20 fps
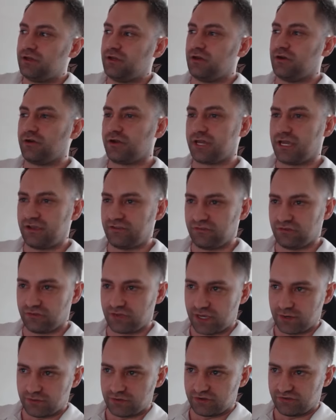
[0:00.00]
Okay, so
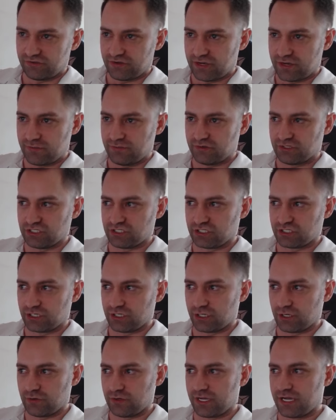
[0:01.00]
that was, um, they're just going
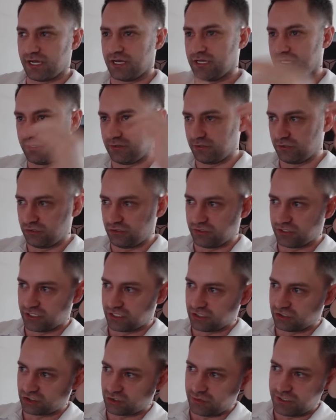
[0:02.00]
to go ahead and do
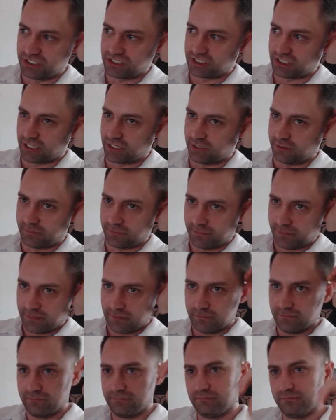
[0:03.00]
the screen share.
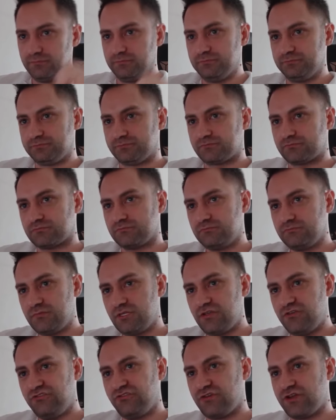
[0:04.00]

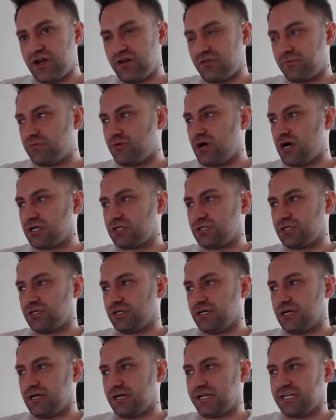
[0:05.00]
So now the
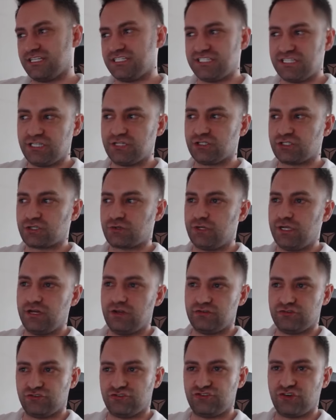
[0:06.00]
proctor uh, can see your screen
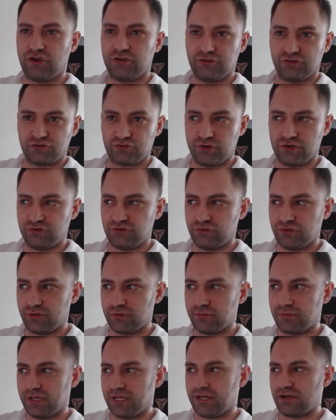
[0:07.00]
because you're sharing your screen to
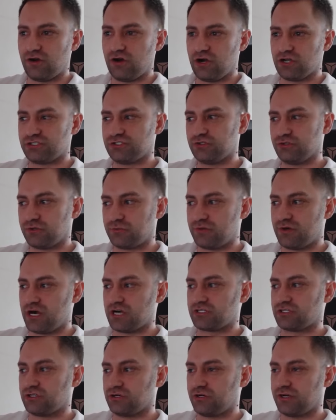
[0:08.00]
them, and also the
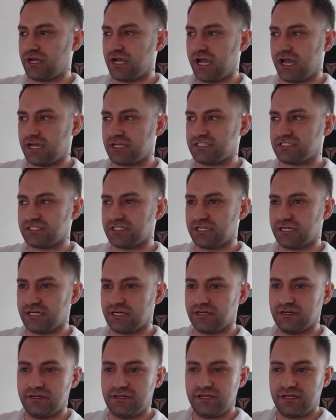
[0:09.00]
proctor has
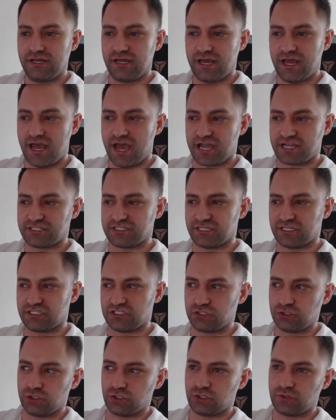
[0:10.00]
uh, access
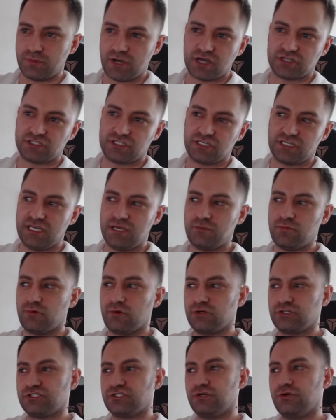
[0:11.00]
to your mouse and
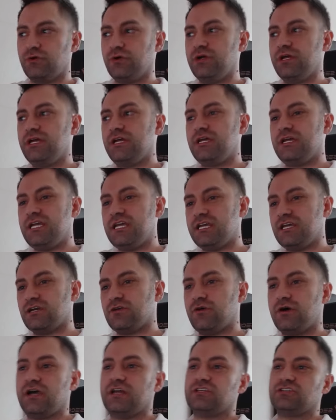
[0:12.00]
keyboard, so he can
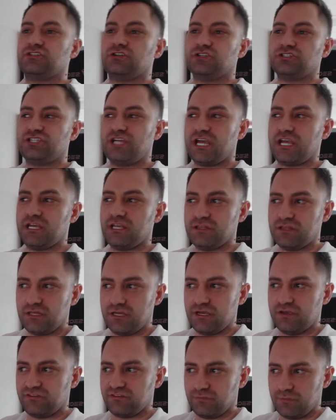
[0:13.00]
go ahead and start checking
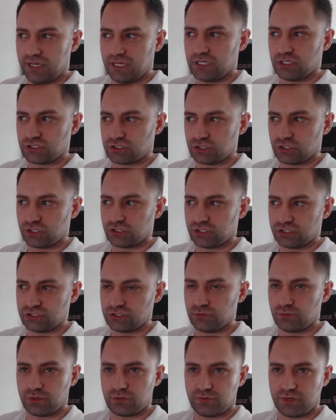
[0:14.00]
things and making sure that
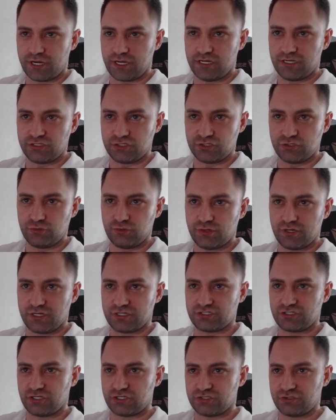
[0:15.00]
you are ready to uh,
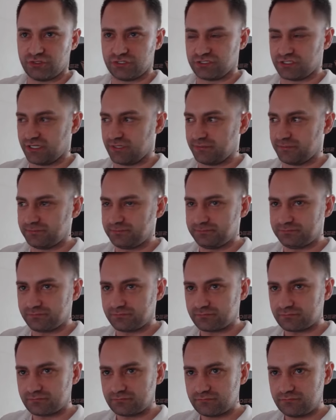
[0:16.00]
start your exam.
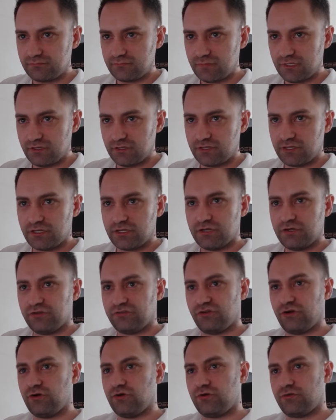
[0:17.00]

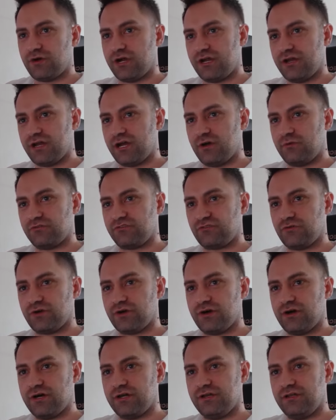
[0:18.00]
So right now what's going
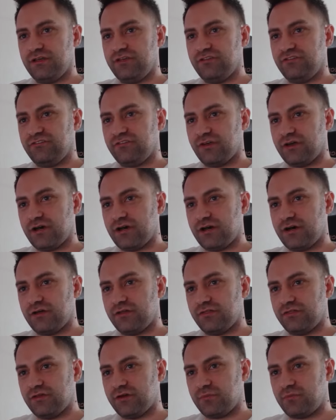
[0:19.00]
on is uh,
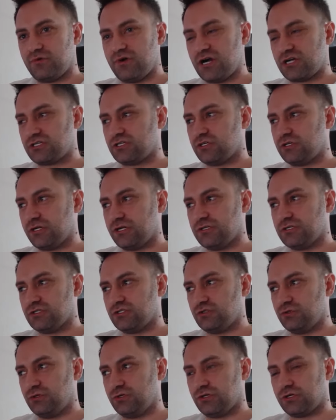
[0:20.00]
the proctor and the
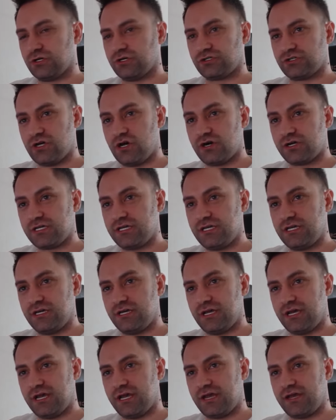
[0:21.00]
student are
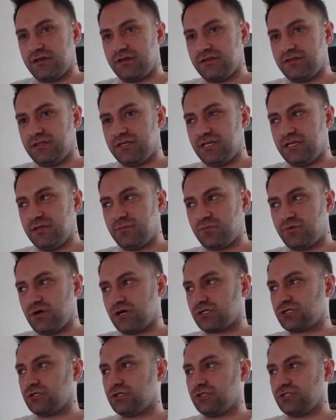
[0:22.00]
talking, and the
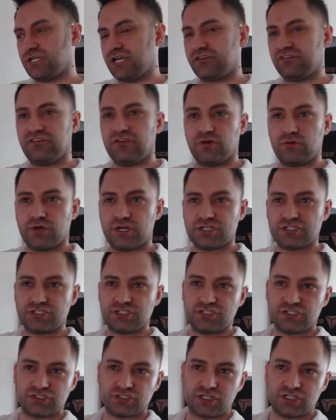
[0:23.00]
proctor is asking
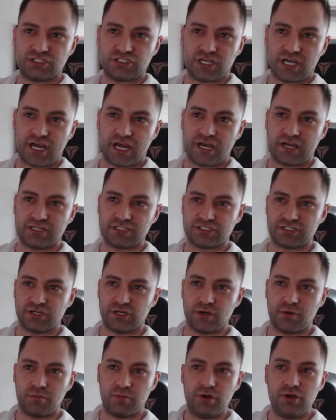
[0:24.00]
questions such as,
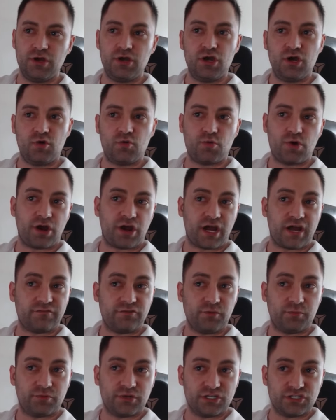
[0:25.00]
um, where have
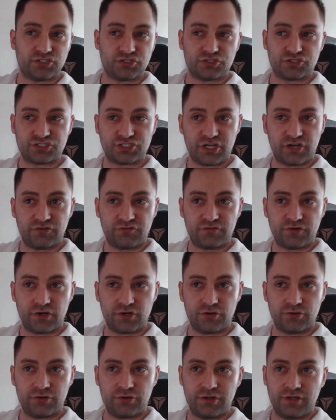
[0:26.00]
you placed your cell
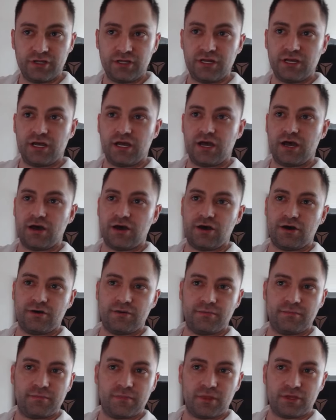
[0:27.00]
phone?
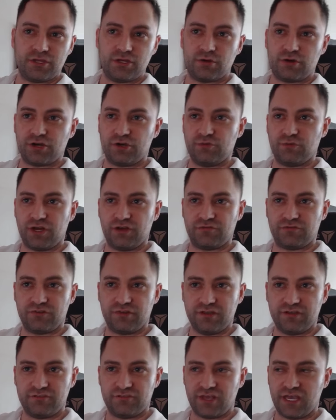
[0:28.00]
Um, you know, are you ready for
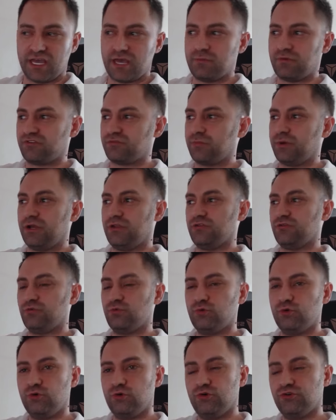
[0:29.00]
the exam? Explaining the
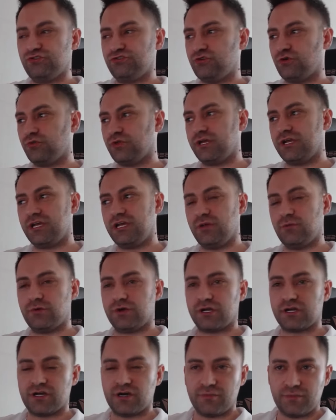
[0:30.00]
rules, don't let
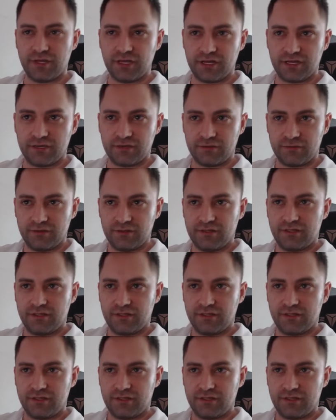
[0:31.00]
anyone come in.